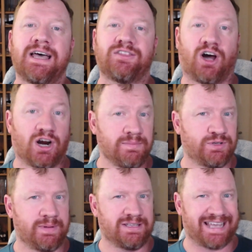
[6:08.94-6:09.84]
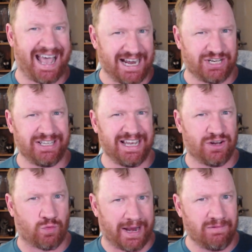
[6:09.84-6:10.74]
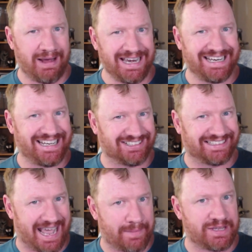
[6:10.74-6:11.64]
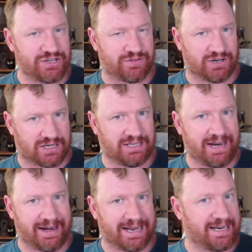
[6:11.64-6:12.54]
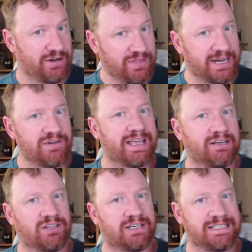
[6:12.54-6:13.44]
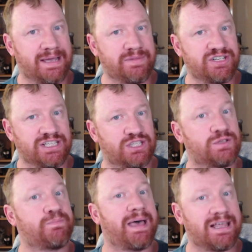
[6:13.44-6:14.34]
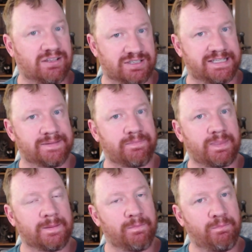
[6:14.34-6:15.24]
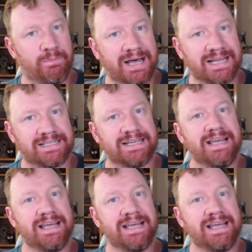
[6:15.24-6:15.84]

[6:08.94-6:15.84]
the harm spell is actually a great way to deal damage for a cleric. I know they don't get a lot of damaging spells, but